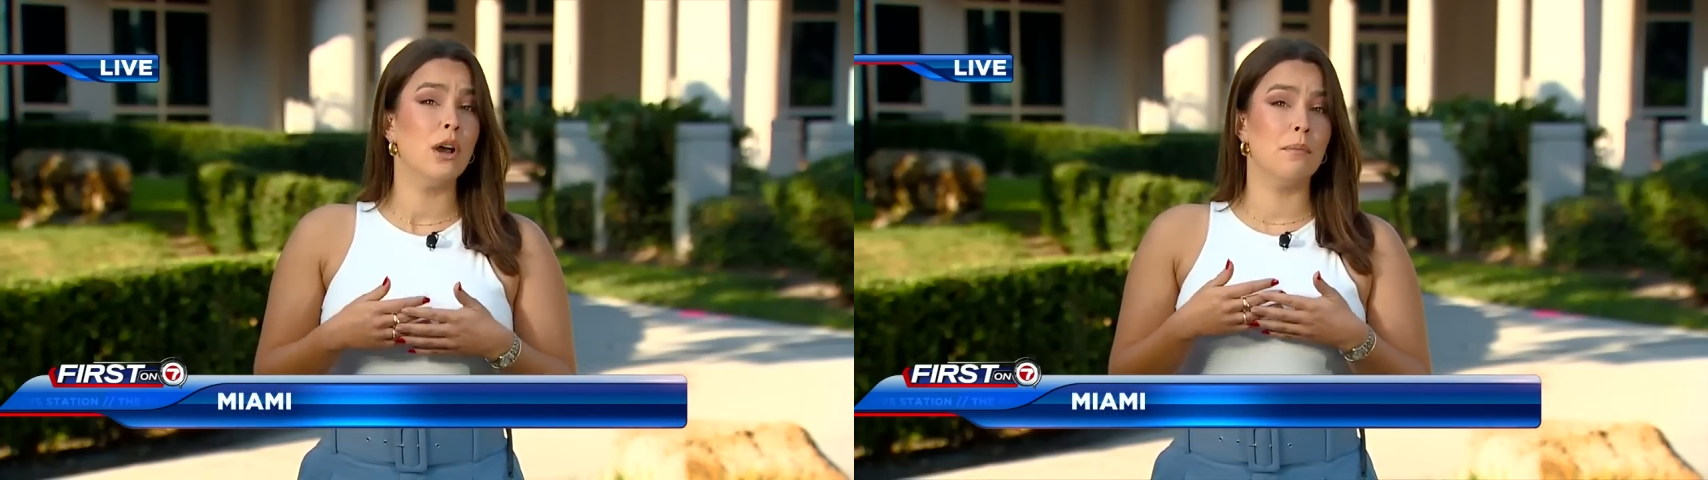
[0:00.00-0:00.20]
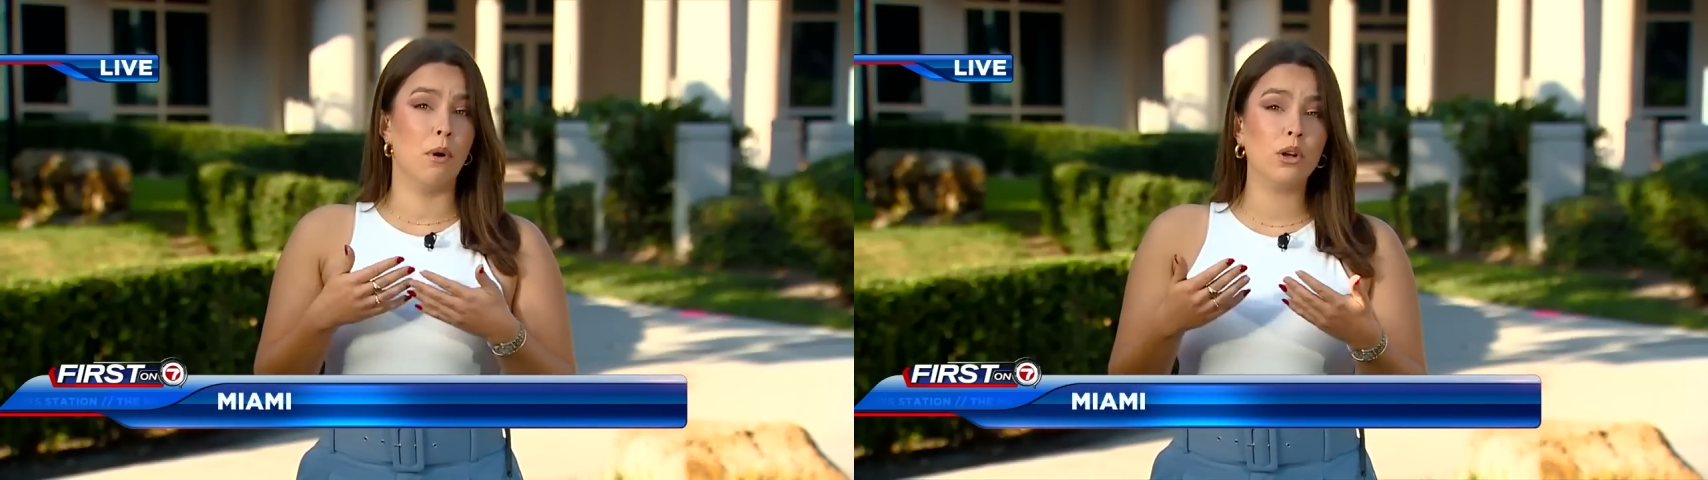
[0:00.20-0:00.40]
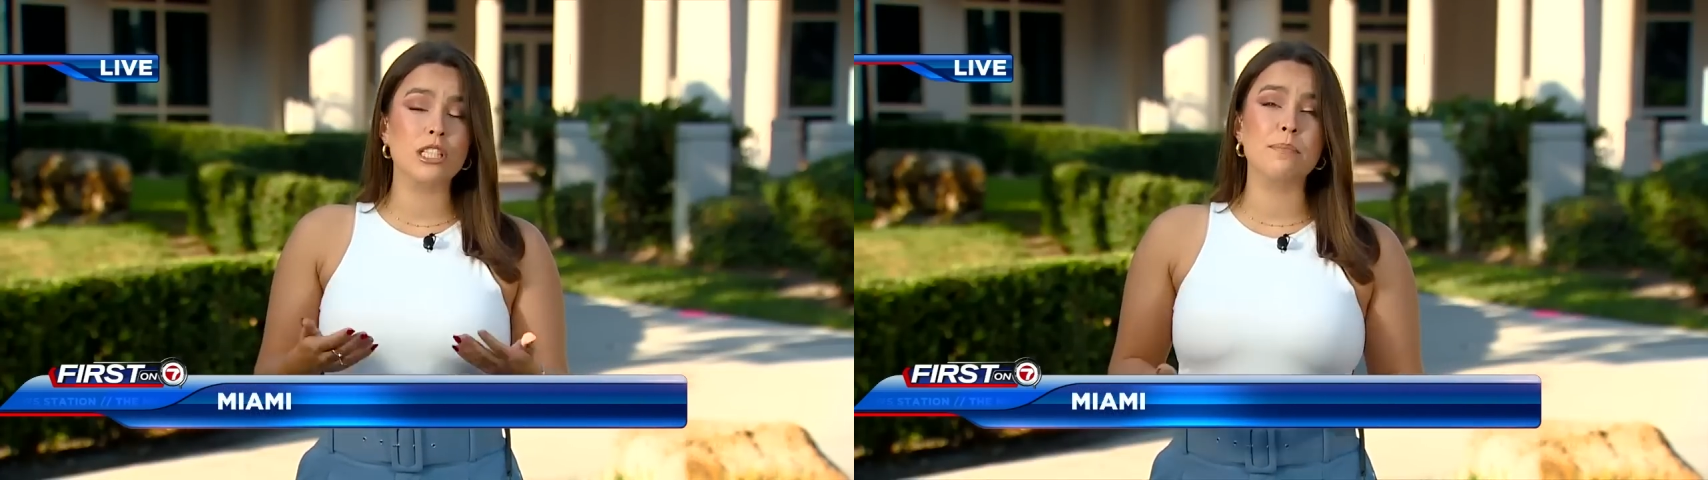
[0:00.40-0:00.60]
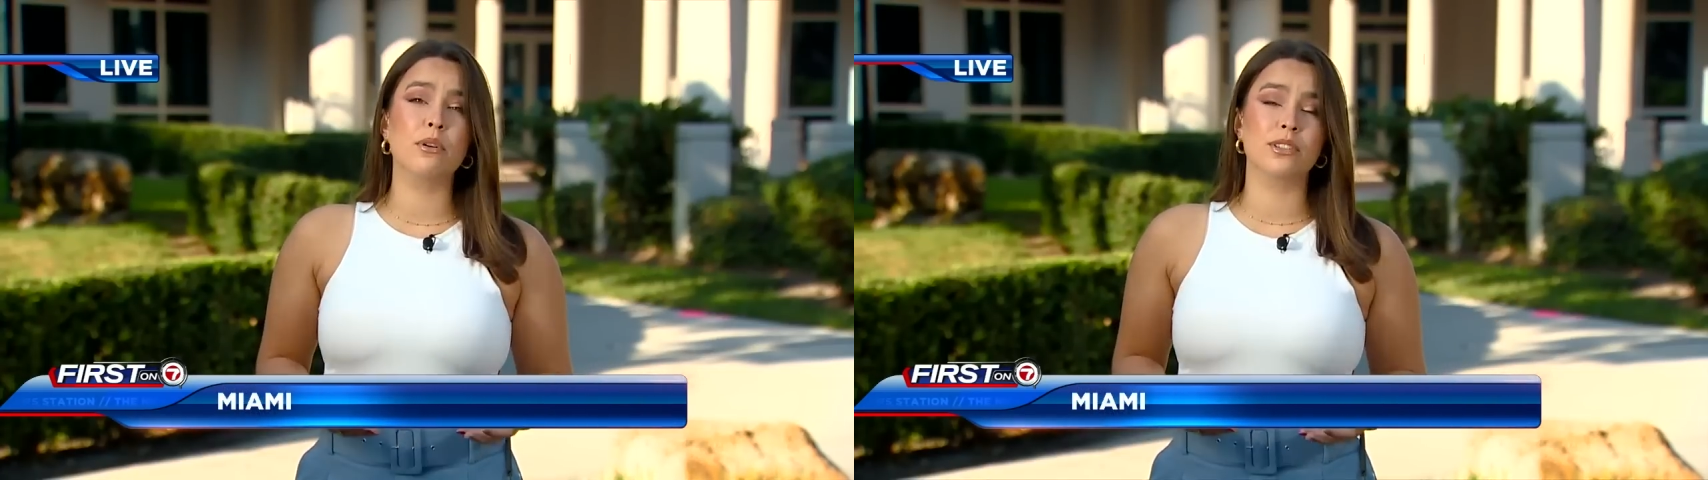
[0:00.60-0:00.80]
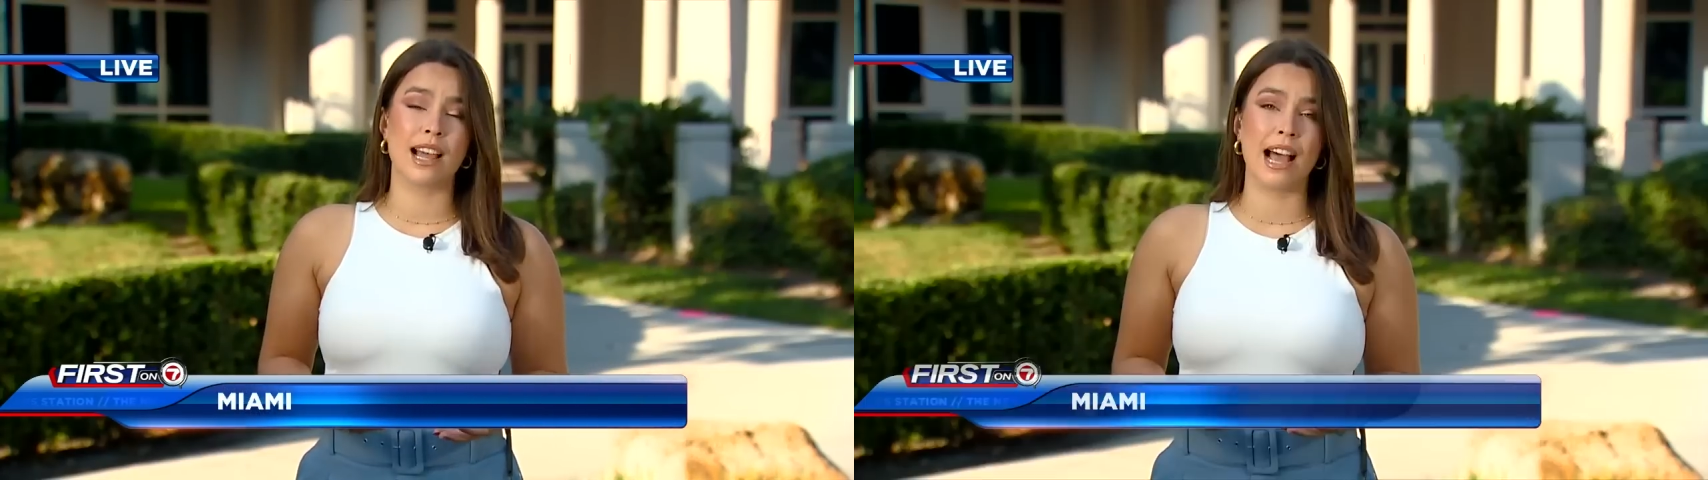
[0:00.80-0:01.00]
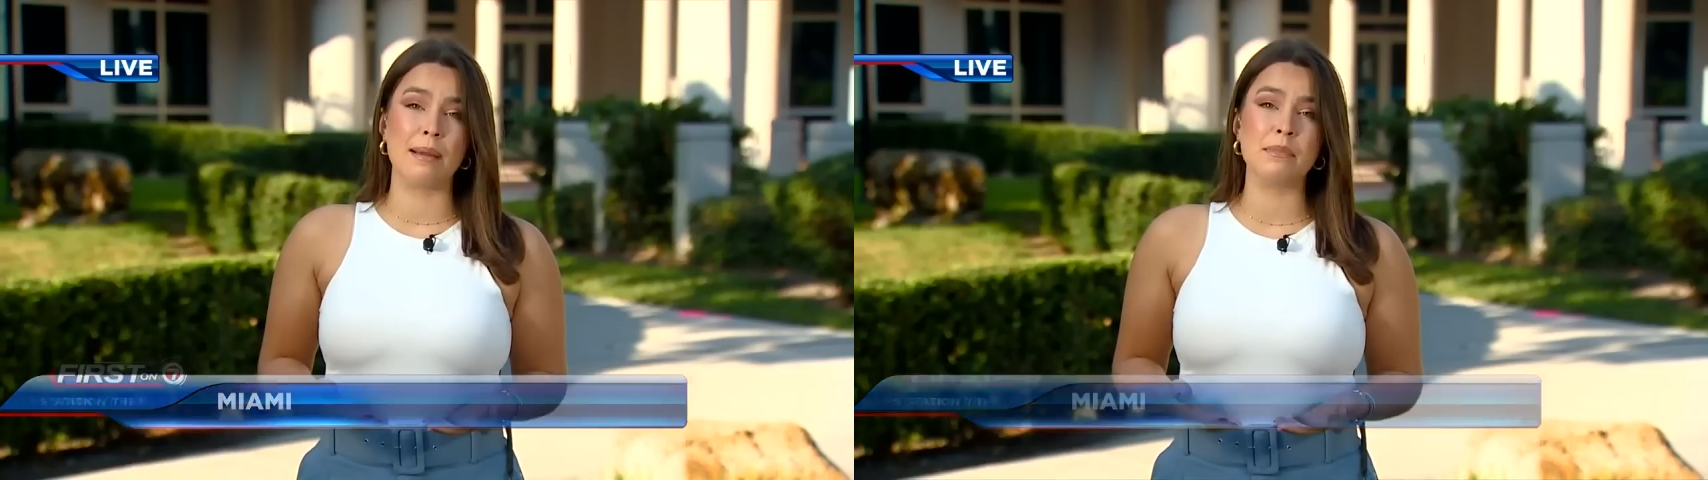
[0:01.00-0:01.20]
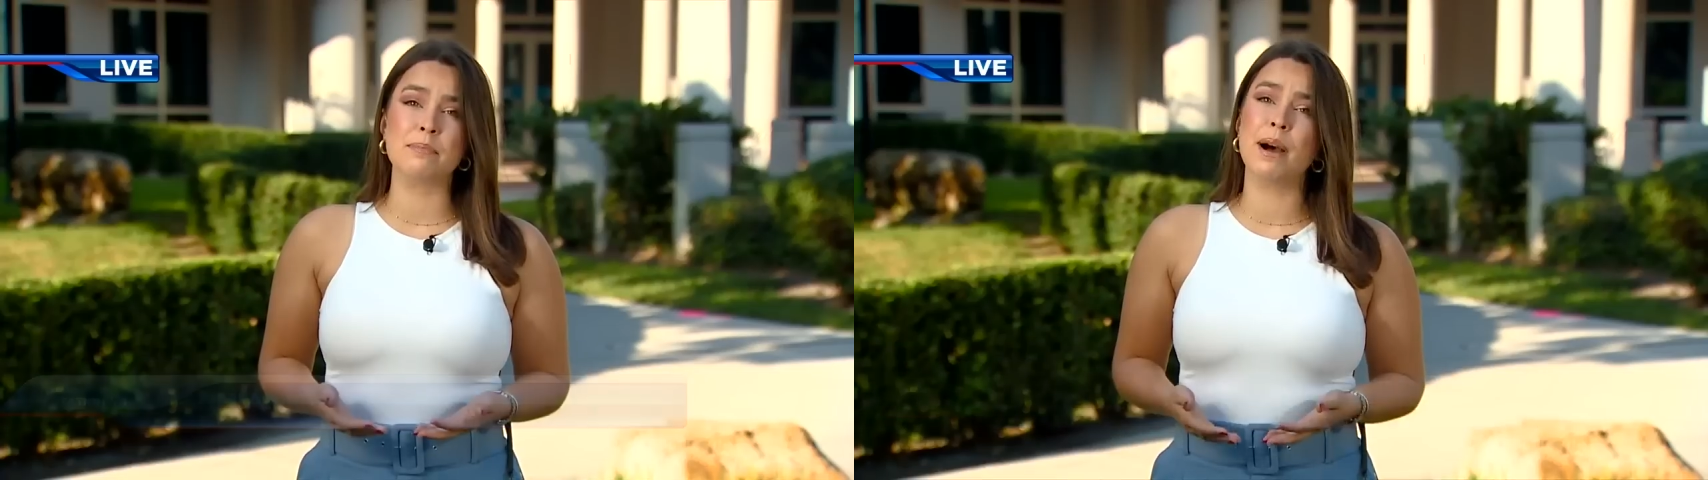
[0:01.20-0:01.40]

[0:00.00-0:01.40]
multiple times.